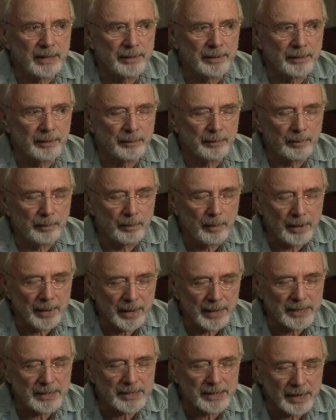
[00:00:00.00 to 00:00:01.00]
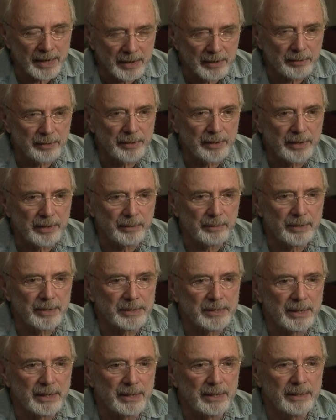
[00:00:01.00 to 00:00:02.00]
The way I started reading
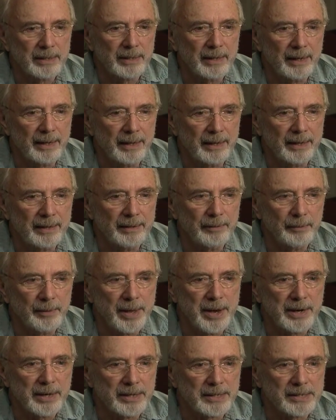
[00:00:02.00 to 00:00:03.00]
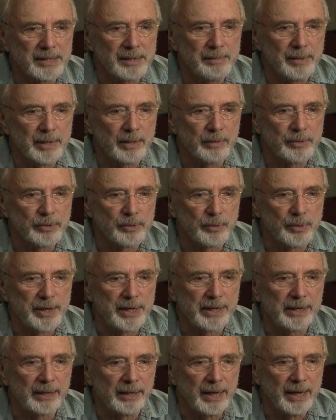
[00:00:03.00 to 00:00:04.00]
was I ran into somebody who was
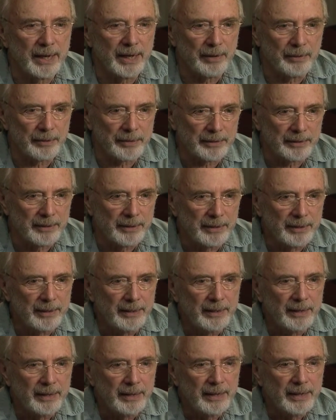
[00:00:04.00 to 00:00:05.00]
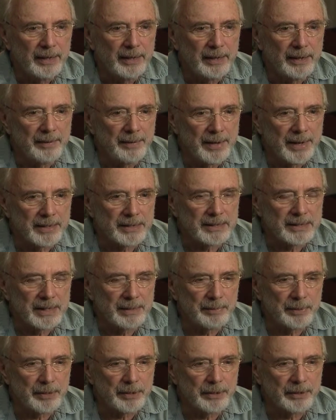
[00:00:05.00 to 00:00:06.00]
reading aloud, and that
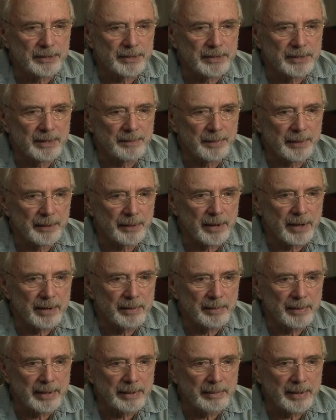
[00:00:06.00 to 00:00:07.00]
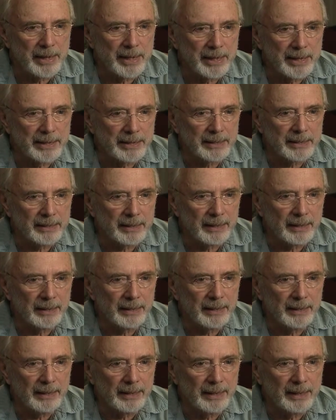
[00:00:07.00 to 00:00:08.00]
seemed to turn something on in my mind.
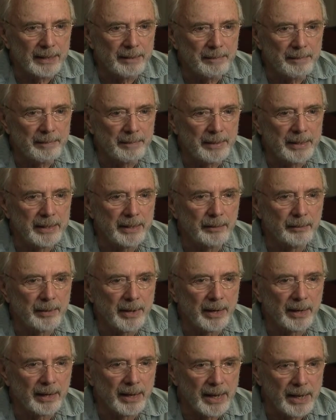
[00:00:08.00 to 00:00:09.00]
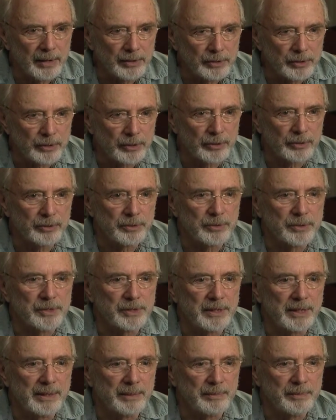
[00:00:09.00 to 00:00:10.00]
Being read aloud to
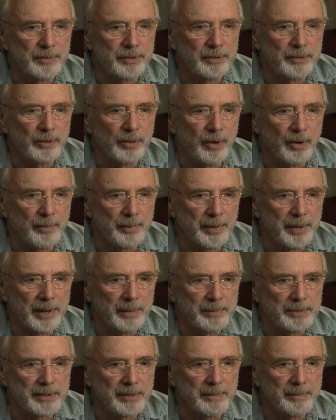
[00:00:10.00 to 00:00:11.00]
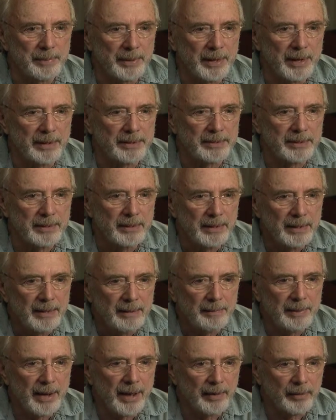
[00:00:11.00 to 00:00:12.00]
seemed to open up some
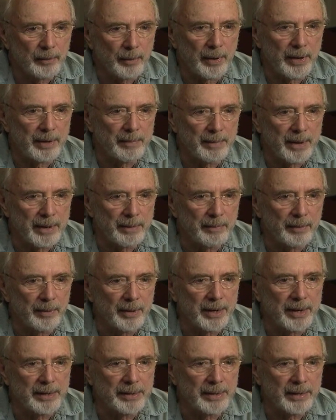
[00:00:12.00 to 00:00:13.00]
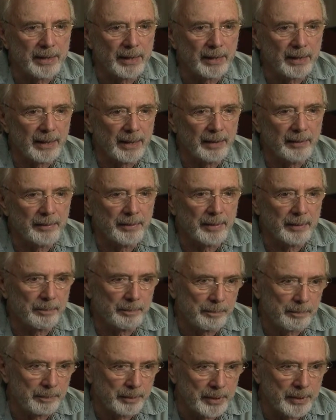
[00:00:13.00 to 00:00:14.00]
pathway in my brain that allowed the
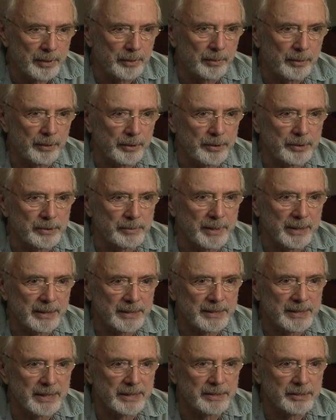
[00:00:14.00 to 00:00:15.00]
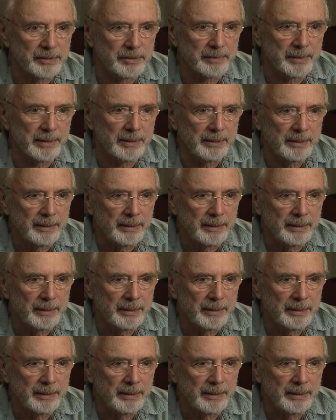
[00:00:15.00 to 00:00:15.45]
printed word to make sense to me